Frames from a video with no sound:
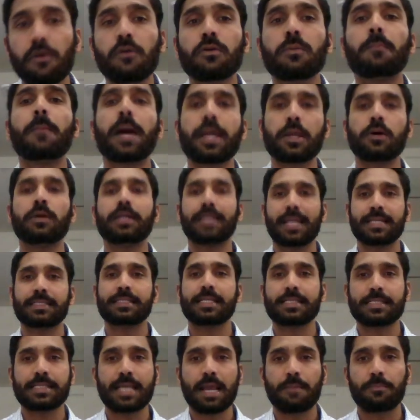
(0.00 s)
out my own test
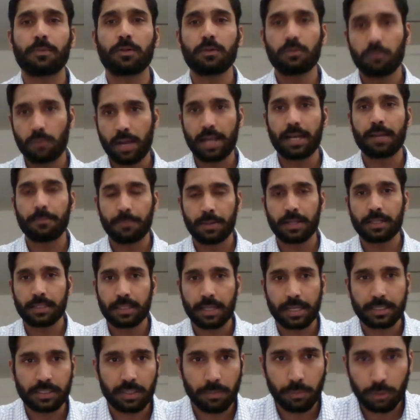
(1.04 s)
and sample while I build the
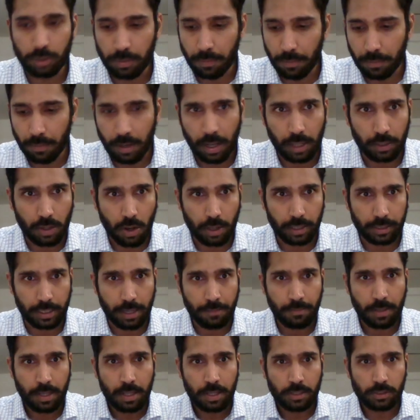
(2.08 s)
XGBoost algorithm.